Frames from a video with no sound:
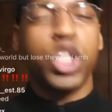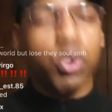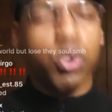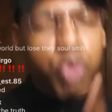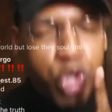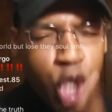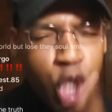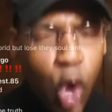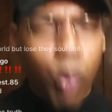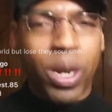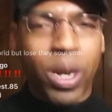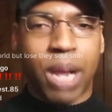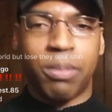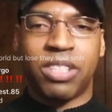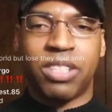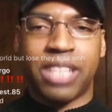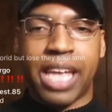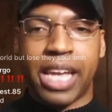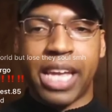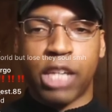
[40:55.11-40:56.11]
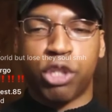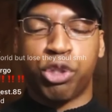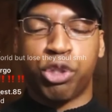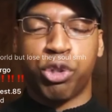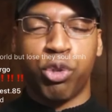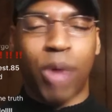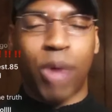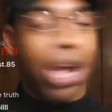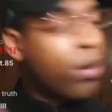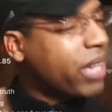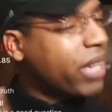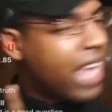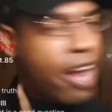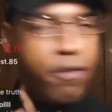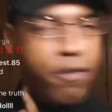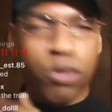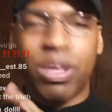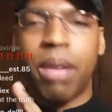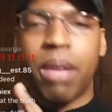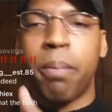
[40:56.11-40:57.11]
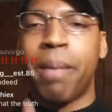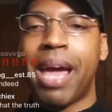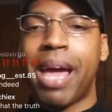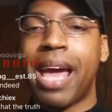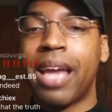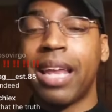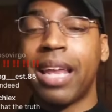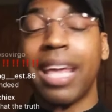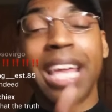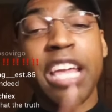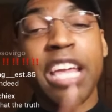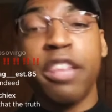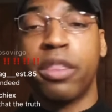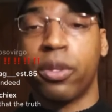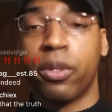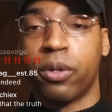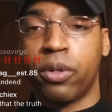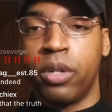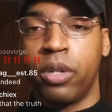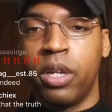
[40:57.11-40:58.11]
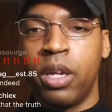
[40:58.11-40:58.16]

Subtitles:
you know what I'm saying is true. I don't care if you get mad either.